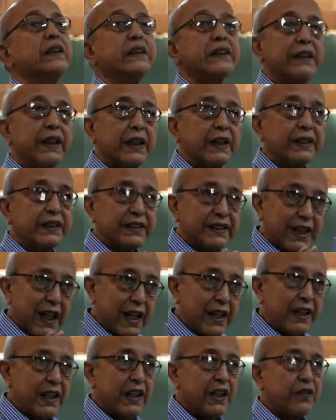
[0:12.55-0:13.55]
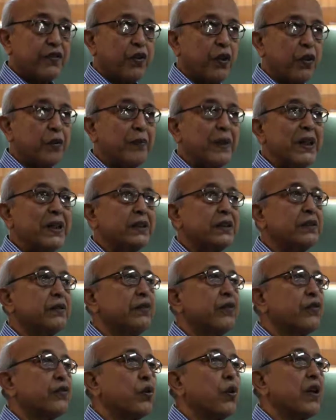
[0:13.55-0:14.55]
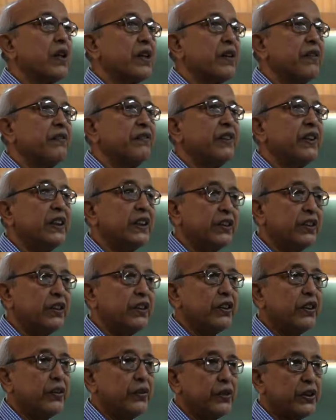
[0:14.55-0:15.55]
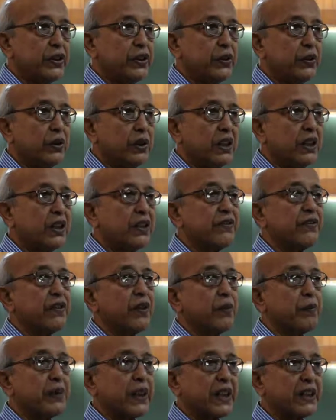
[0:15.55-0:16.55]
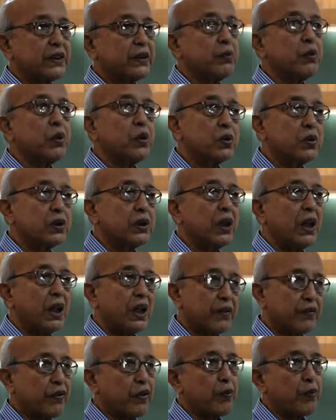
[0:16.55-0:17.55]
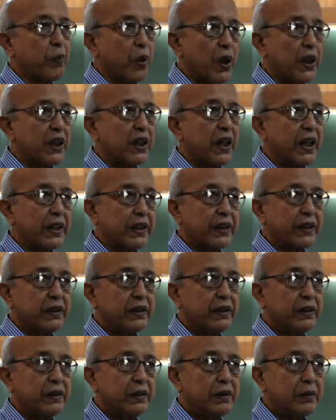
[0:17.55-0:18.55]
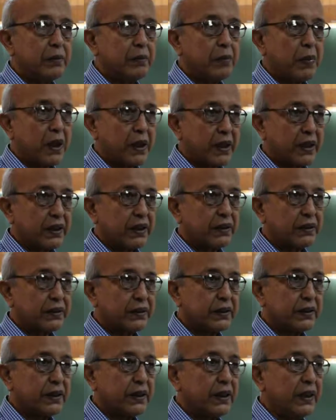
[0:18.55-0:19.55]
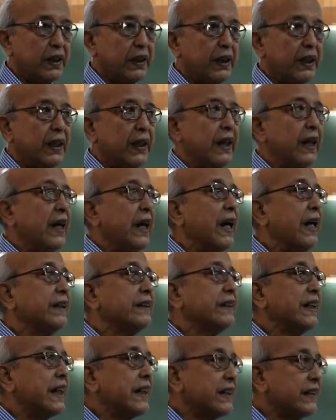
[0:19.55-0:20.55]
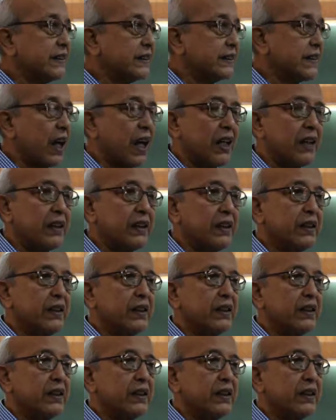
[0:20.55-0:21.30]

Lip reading: The standard formalism of quantum field theory which you learn from textbooks are for point-like particles, and that is done